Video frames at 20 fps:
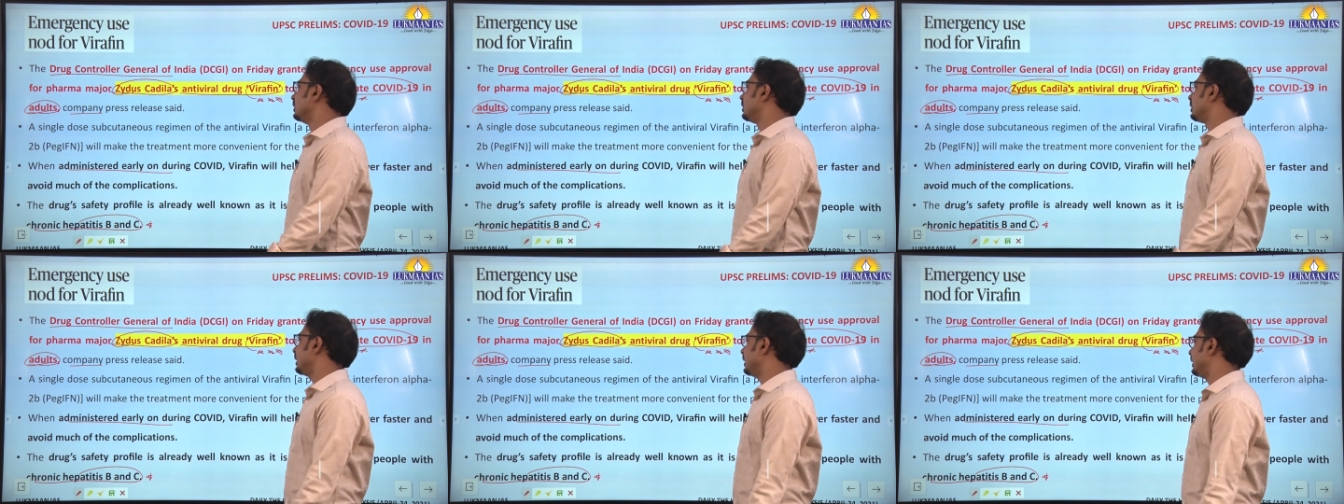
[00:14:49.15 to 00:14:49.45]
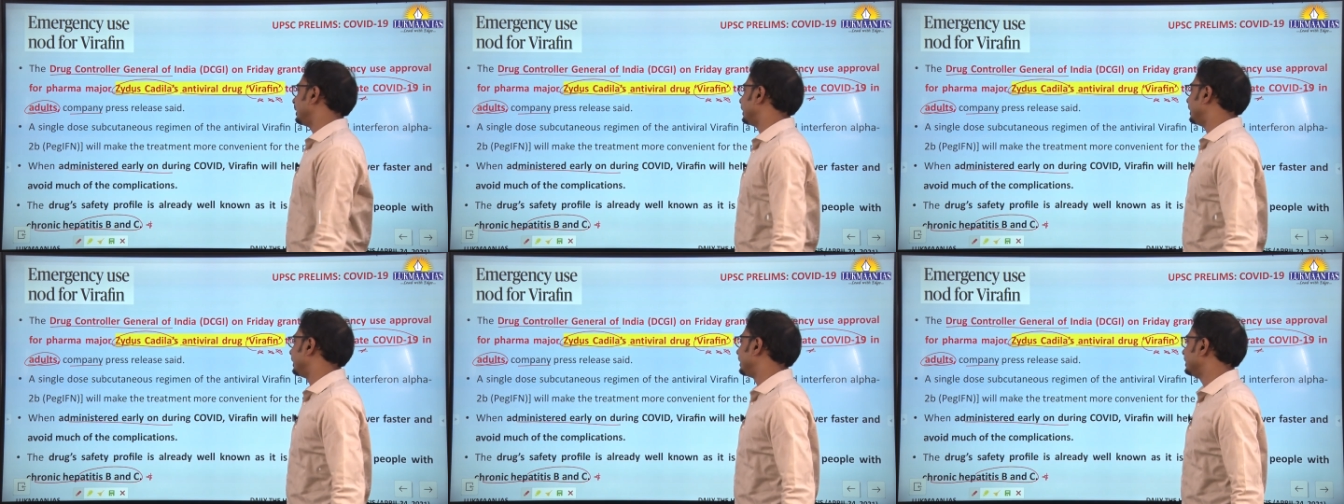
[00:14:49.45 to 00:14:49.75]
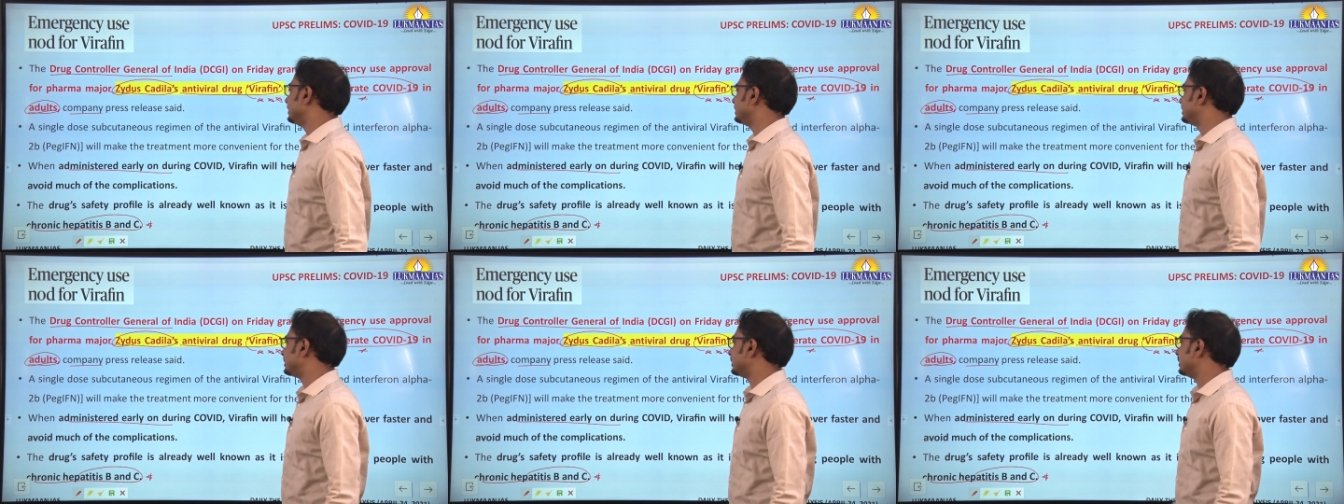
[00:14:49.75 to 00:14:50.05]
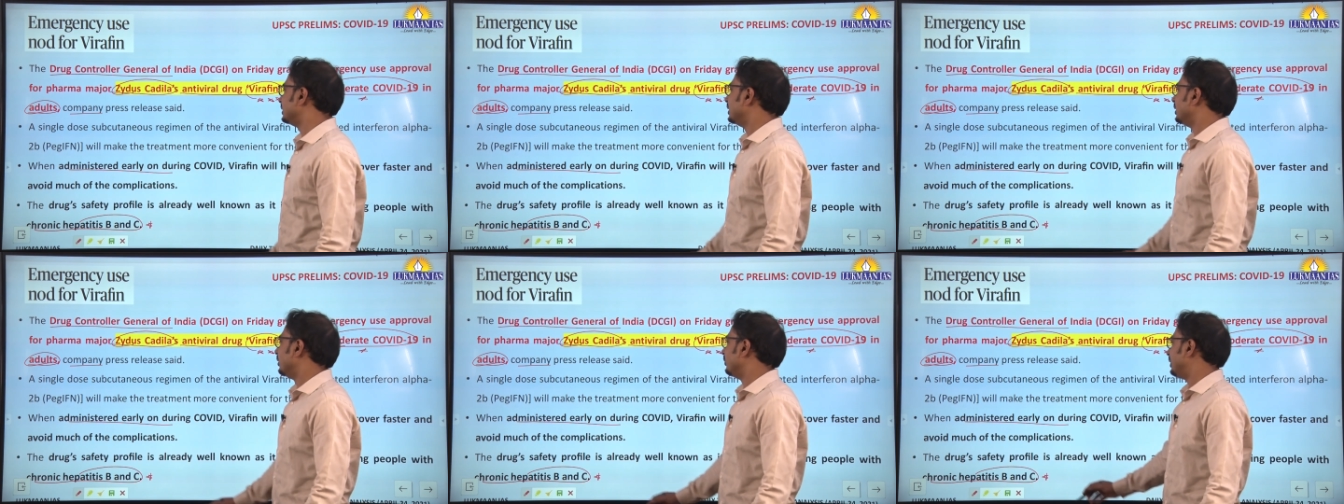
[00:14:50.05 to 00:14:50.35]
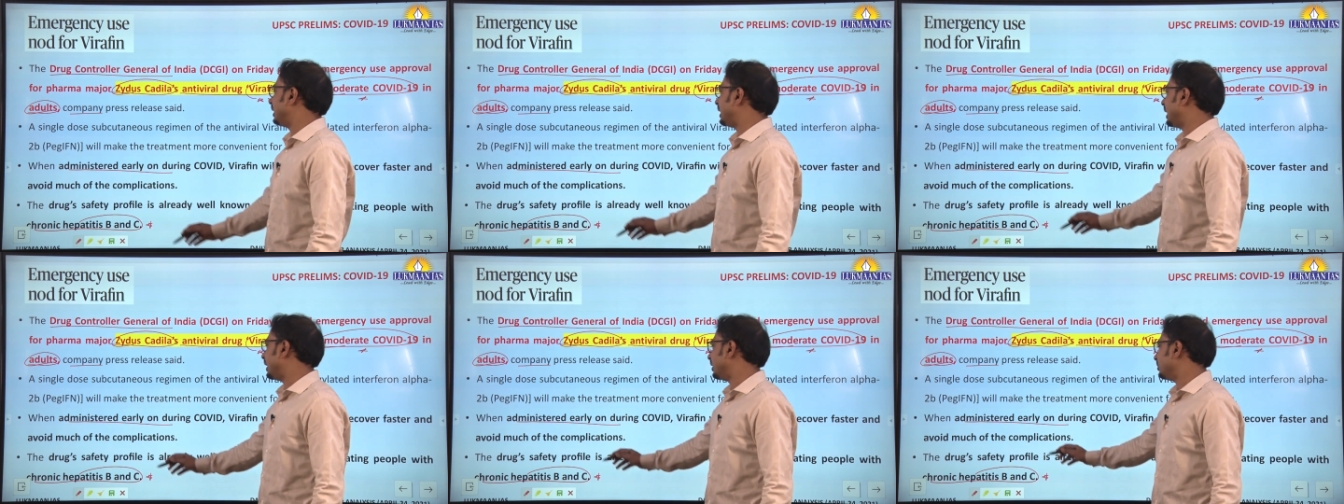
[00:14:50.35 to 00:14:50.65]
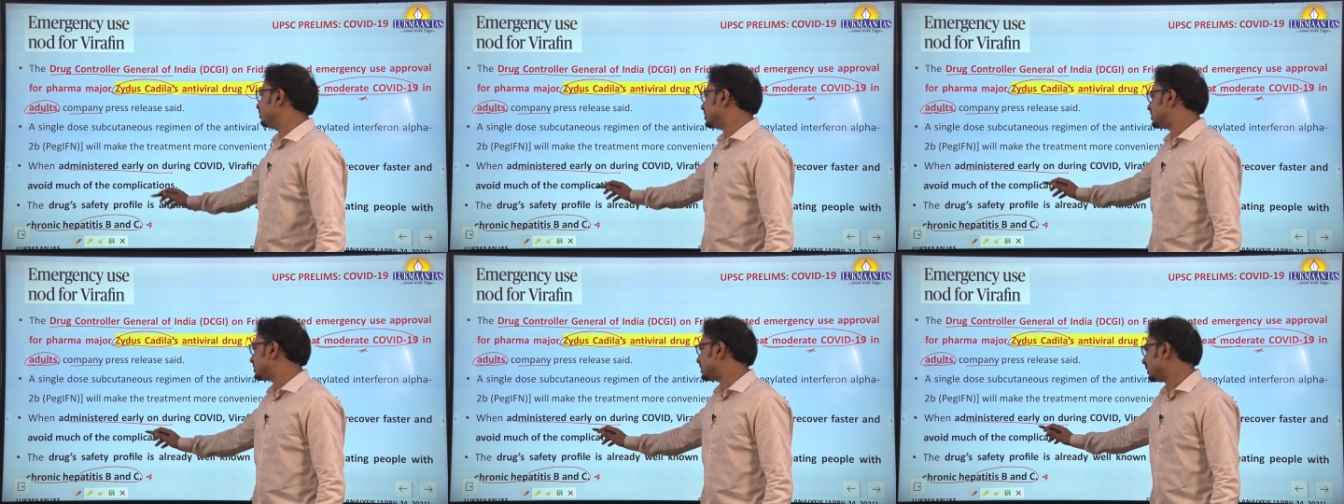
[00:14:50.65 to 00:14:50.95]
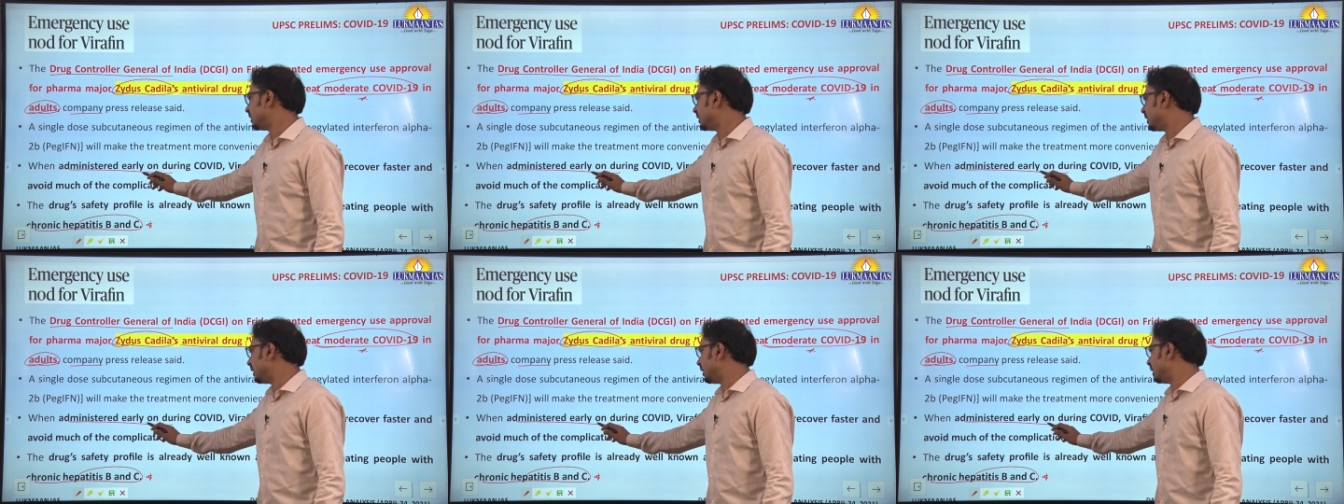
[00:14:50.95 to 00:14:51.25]
Right, it is when
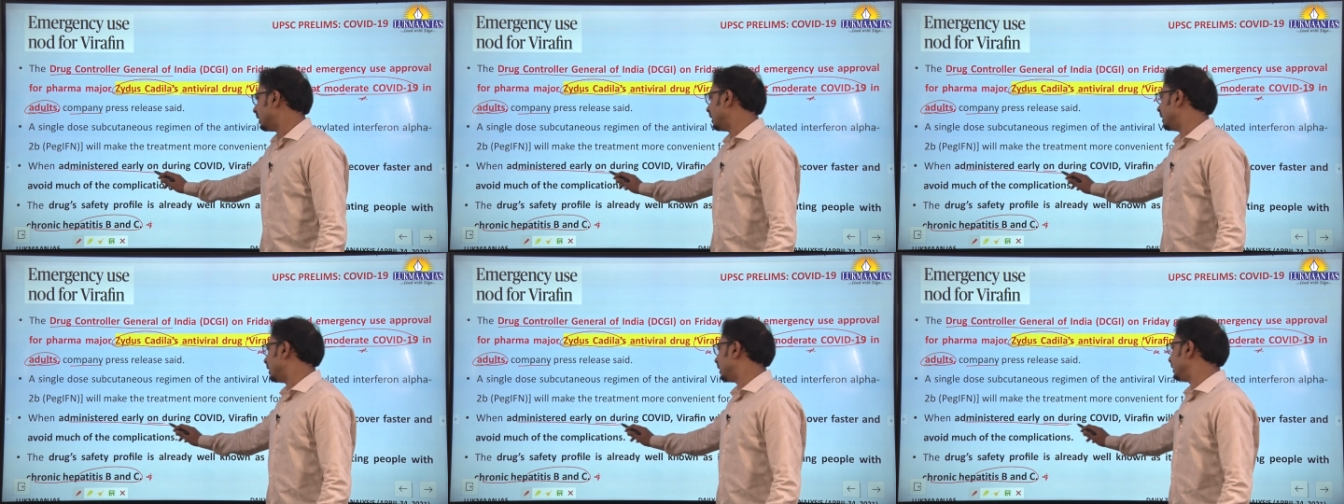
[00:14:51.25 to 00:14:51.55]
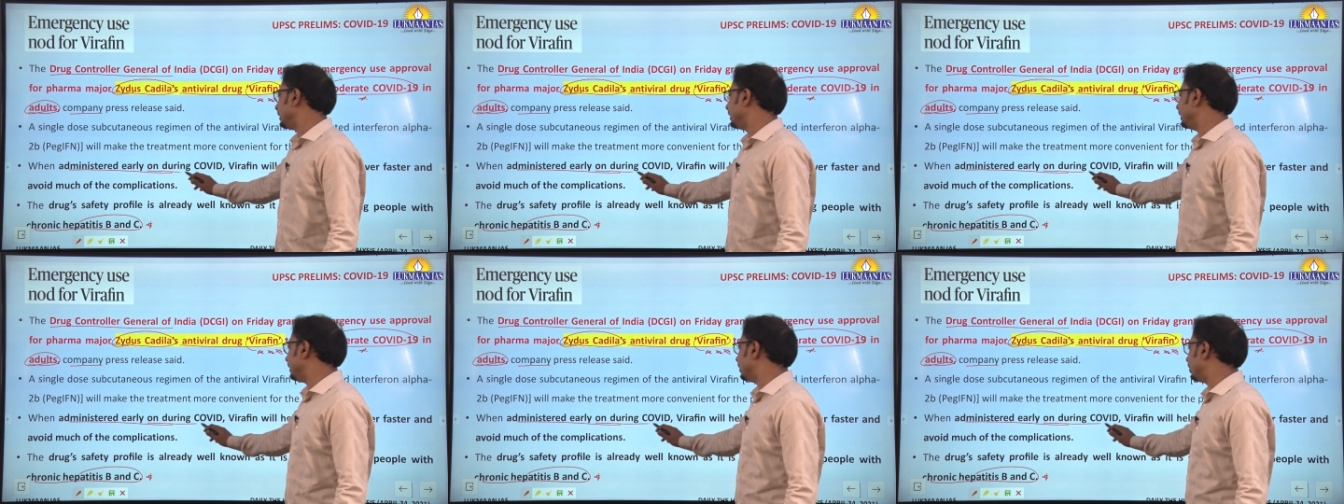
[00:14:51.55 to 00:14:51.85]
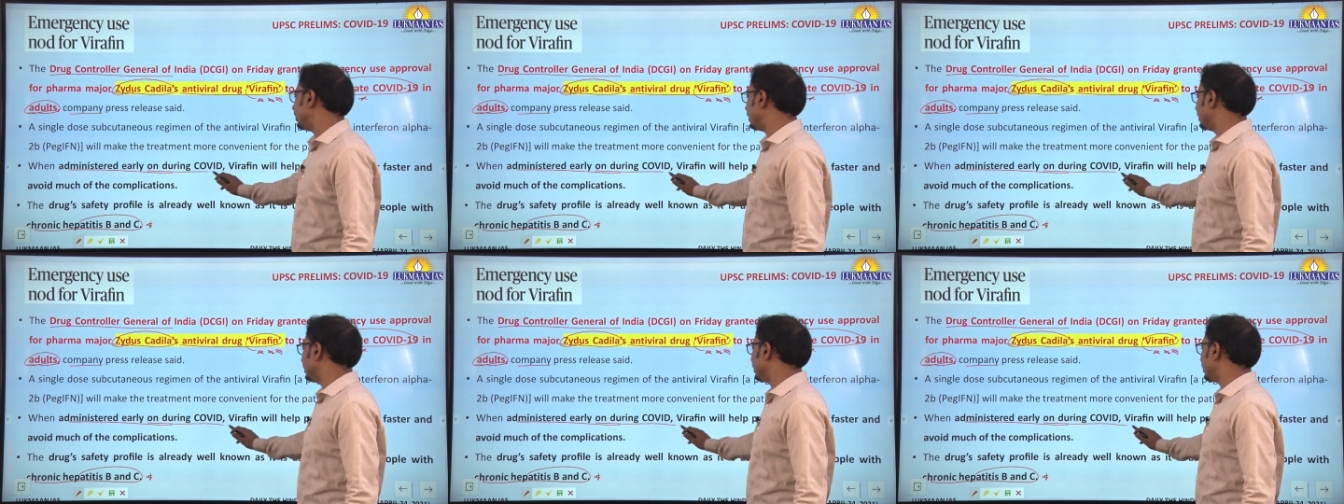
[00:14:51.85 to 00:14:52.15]
administered early on